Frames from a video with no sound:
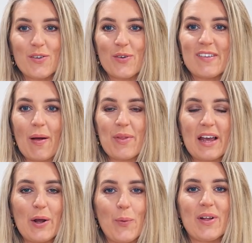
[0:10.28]
we're doing
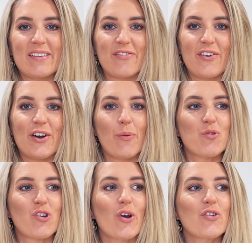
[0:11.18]
something a little bit different. I'm
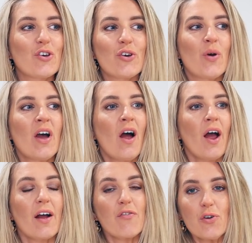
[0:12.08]
showing you
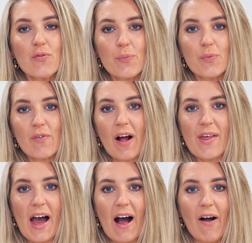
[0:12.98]
a few rooms around
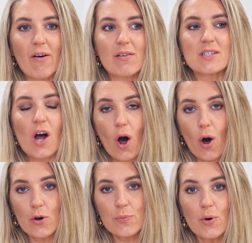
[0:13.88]
the house, a
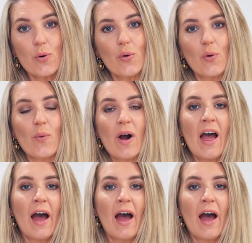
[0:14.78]
home haul,